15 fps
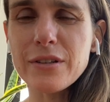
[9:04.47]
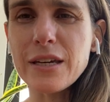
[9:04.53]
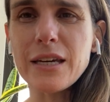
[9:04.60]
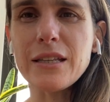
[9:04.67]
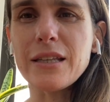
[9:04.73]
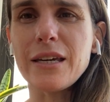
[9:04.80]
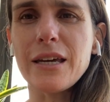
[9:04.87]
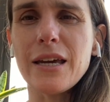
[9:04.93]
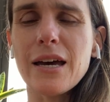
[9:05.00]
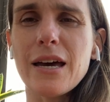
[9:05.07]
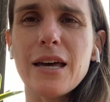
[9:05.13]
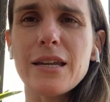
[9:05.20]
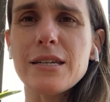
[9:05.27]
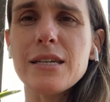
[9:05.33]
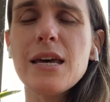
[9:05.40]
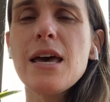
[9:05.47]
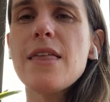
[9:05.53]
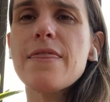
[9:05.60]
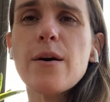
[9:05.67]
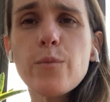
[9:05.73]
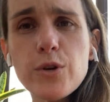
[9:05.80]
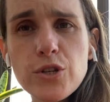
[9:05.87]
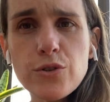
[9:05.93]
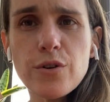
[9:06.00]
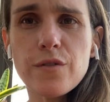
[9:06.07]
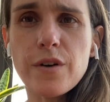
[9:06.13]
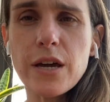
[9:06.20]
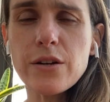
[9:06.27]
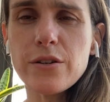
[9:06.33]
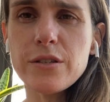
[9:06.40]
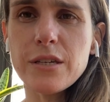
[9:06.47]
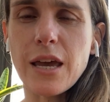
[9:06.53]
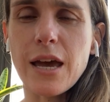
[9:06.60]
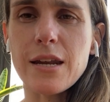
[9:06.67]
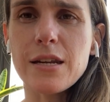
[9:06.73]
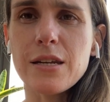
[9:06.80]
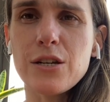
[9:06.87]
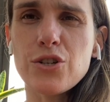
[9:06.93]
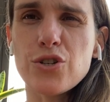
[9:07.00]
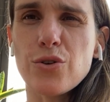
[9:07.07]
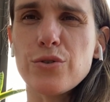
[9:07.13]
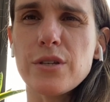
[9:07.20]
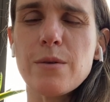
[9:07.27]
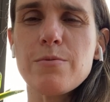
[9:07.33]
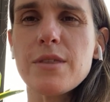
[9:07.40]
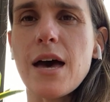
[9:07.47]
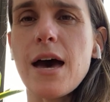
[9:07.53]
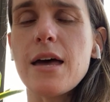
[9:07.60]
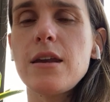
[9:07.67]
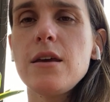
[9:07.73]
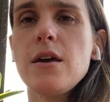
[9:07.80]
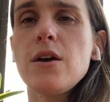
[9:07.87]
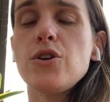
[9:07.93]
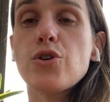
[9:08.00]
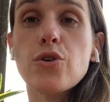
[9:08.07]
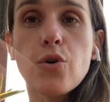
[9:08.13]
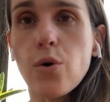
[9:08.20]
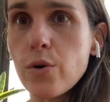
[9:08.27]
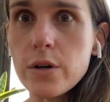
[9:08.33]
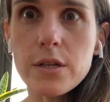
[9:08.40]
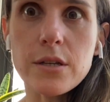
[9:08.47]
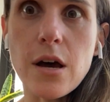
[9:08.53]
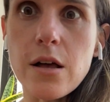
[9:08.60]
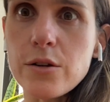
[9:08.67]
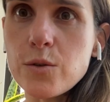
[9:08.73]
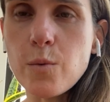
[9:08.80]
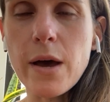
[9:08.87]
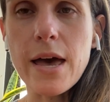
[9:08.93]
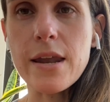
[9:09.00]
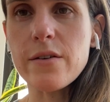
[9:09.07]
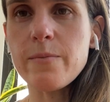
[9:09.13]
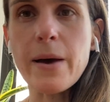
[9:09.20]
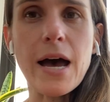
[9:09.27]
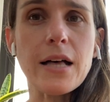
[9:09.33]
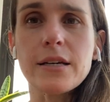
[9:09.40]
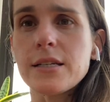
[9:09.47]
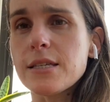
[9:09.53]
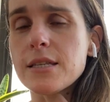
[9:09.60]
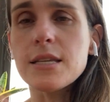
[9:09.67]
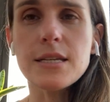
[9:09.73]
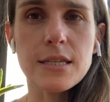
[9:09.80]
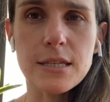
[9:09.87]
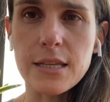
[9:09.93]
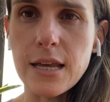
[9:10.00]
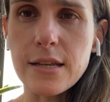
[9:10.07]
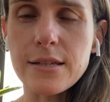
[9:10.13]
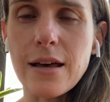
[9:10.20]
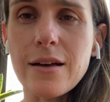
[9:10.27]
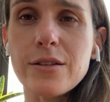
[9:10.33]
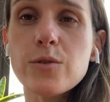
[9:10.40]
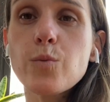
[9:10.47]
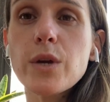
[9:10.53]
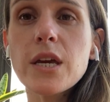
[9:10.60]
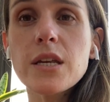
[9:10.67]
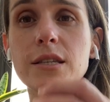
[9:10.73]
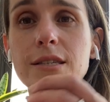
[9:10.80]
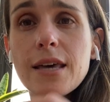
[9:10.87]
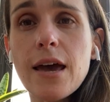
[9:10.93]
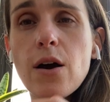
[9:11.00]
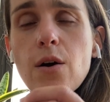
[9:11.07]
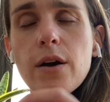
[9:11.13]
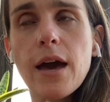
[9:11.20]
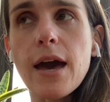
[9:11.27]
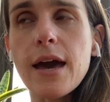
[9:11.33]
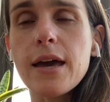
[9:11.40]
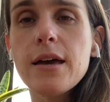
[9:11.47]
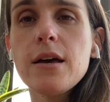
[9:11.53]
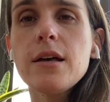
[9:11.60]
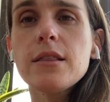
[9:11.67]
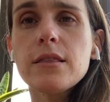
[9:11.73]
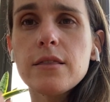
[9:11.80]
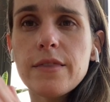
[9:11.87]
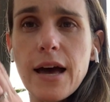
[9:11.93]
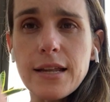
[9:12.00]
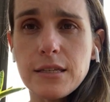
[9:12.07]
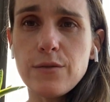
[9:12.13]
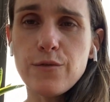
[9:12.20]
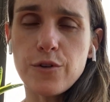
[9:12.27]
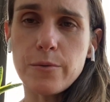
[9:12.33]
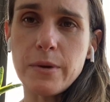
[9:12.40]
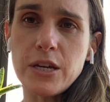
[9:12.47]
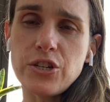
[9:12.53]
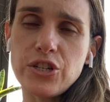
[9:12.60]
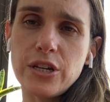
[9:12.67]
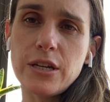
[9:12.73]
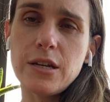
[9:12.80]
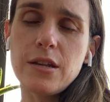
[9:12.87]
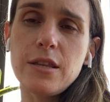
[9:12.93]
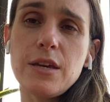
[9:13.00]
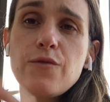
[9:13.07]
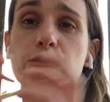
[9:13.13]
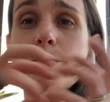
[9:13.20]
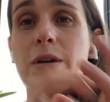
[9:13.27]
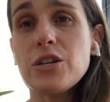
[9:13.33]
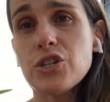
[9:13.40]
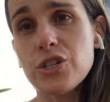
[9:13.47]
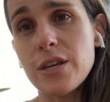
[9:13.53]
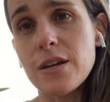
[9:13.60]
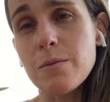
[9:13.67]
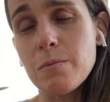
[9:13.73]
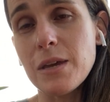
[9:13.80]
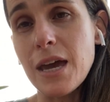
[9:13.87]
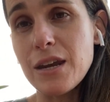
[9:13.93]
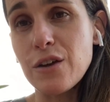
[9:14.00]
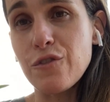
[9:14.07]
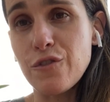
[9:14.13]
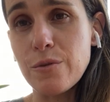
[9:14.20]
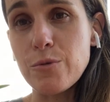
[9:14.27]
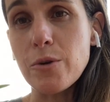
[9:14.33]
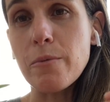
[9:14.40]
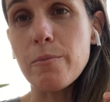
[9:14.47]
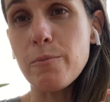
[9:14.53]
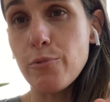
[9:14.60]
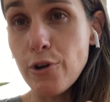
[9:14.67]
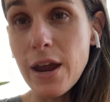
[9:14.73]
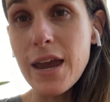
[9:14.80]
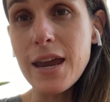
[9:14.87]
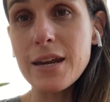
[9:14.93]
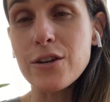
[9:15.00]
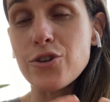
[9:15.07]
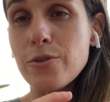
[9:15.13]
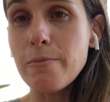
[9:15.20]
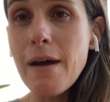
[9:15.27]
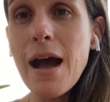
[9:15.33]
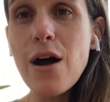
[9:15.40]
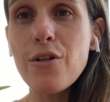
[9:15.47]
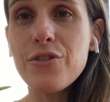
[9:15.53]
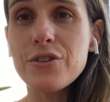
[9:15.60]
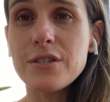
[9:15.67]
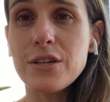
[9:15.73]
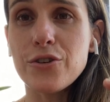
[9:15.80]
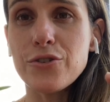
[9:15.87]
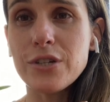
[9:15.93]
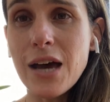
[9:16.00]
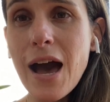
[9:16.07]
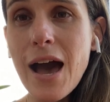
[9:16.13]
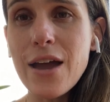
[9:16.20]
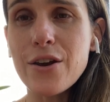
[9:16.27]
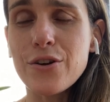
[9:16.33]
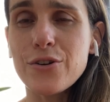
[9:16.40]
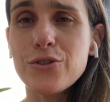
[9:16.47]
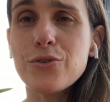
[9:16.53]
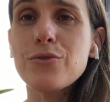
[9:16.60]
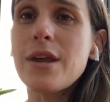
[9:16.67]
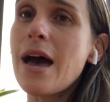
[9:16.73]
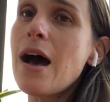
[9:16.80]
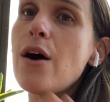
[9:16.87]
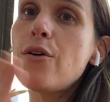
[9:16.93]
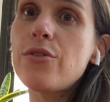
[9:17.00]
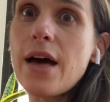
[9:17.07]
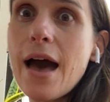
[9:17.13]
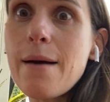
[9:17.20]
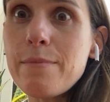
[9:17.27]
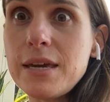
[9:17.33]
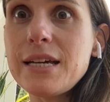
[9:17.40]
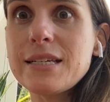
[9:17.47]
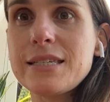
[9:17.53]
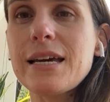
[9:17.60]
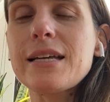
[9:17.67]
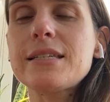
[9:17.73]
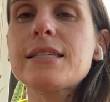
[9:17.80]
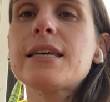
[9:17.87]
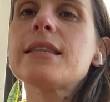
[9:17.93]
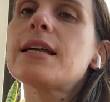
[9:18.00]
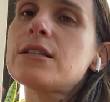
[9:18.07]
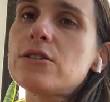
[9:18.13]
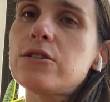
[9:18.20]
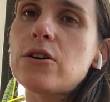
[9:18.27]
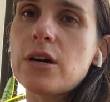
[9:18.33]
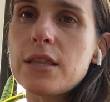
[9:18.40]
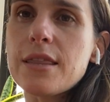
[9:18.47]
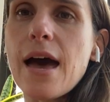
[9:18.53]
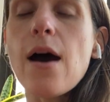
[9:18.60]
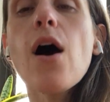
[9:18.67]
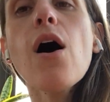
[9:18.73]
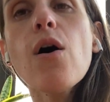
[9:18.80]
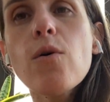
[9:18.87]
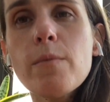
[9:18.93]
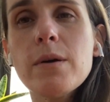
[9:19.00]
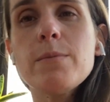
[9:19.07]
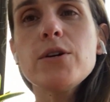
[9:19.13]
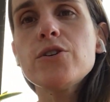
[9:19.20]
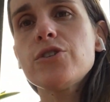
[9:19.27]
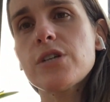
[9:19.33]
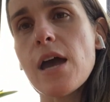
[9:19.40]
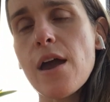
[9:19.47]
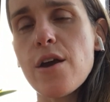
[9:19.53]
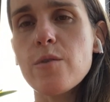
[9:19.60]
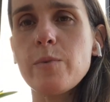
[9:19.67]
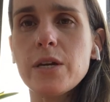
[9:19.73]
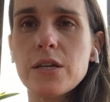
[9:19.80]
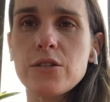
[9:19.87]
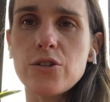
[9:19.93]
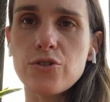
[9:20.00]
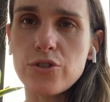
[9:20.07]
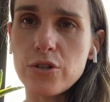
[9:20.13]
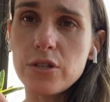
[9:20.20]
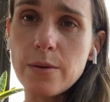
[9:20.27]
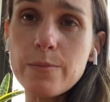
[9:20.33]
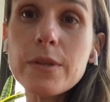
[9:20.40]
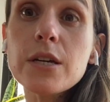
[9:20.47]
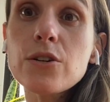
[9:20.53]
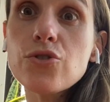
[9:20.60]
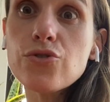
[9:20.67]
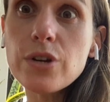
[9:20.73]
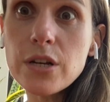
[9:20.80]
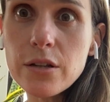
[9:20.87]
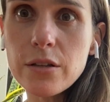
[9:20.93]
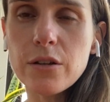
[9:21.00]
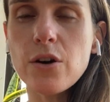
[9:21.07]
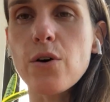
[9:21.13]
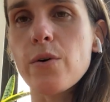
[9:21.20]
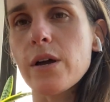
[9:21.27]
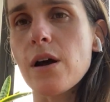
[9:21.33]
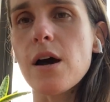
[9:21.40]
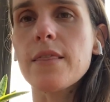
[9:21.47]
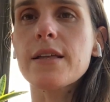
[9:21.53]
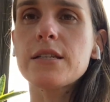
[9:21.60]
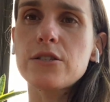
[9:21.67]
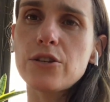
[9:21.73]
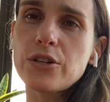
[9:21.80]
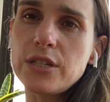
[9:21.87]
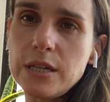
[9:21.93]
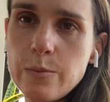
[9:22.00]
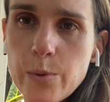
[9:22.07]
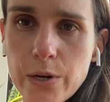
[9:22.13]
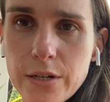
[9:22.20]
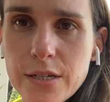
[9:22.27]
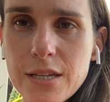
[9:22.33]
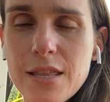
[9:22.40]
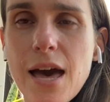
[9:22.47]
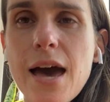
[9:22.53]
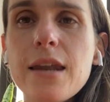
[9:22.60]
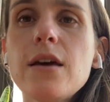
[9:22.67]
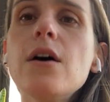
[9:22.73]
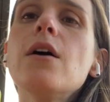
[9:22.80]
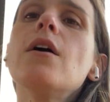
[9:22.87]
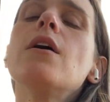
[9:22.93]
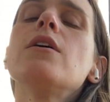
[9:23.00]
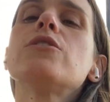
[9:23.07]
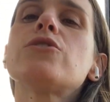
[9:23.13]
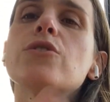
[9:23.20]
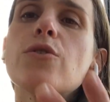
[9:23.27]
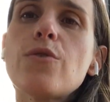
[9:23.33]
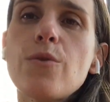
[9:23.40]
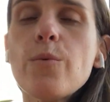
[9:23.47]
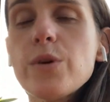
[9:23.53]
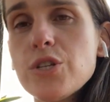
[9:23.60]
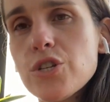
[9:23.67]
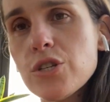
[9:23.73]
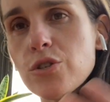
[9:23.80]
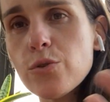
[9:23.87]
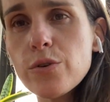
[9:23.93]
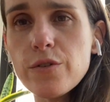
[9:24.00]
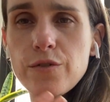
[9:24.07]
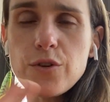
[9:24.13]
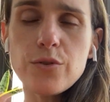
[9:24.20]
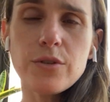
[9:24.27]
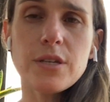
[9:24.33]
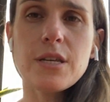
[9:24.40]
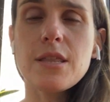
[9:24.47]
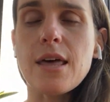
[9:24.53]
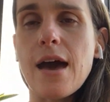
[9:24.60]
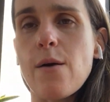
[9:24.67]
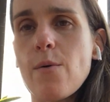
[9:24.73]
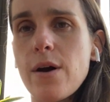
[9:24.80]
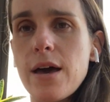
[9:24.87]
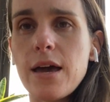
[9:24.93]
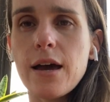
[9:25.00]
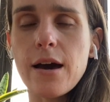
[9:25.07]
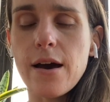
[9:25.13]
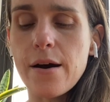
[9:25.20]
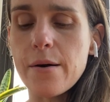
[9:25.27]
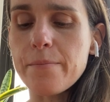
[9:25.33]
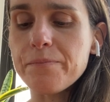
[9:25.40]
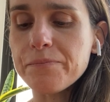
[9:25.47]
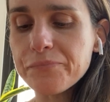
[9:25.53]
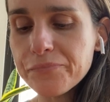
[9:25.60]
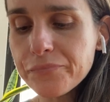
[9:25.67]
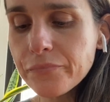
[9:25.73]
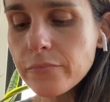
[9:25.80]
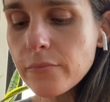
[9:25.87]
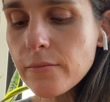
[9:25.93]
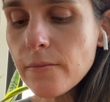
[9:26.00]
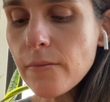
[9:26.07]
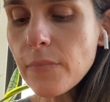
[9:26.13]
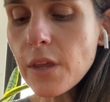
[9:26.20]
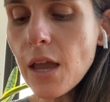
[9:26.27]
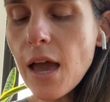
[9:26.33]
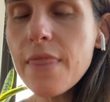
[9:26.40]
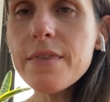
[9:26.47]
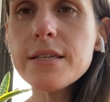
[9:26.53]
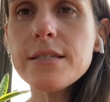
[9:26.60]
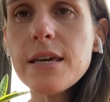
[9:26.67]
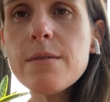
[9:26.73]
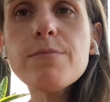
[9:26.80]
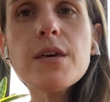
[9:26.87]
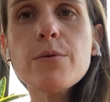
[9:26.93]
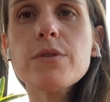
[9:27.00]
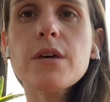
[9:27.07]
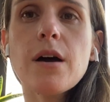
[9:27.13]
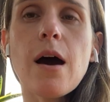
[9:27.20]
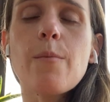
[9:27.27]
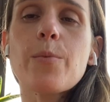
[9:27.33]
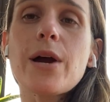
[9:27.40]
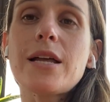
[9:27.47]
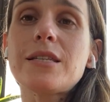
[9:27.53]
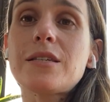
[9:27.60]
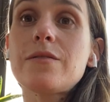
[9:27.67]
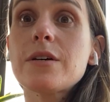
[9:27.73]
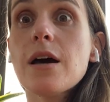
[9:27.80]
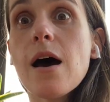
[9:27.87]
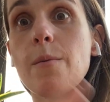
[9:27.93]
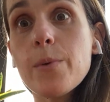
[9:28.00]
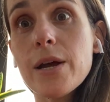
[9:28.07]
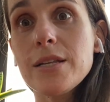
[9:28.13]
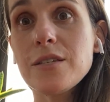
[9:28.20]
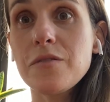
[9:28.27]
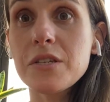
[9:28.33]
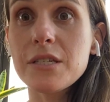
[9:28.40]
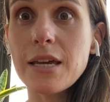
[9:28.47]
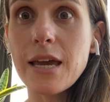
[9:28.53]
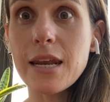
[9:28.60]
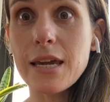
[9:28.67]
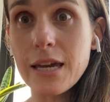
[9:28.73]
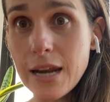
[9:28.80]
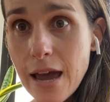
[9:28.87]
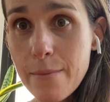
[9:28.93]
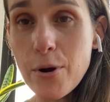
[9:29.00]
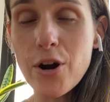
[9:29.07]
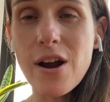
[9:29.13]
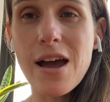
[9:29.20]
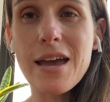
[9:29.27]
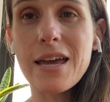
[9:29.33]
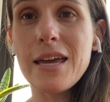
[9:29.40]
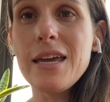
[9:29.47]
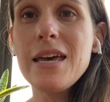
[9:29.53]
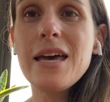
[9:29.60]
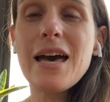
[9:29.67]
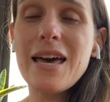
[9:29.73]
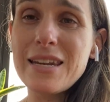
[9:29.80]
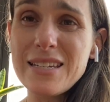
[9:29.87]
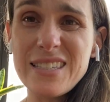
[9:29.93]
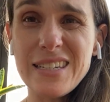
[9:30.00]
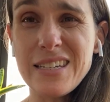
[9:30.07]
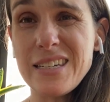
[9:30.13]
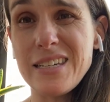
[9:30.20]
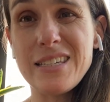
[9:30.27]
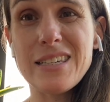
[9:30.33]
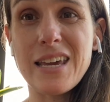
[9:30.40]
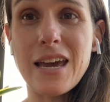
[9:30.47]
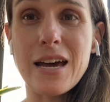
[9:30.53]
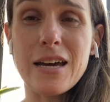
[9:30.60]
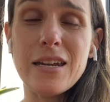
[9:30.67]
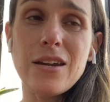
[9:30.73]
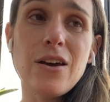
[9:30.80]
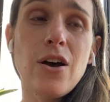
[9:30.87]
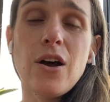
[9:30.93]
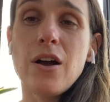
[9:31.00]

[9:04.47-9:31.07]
lately, and then we do a vital scan and it shows up that your cortisol is way out of balance and this is out of balance, we can say, okay, that's information. The information that I'm getting from your brain and your mouth is that you're tired. So now that makes sense. And let's look at that. Oh, maybe you're tired because there's something adrenal going on. Let's look deeper into that. So we just sort of use it in that way. And the same thing with the comprehensive. The comprehensive is like getting an MRI and a CT scan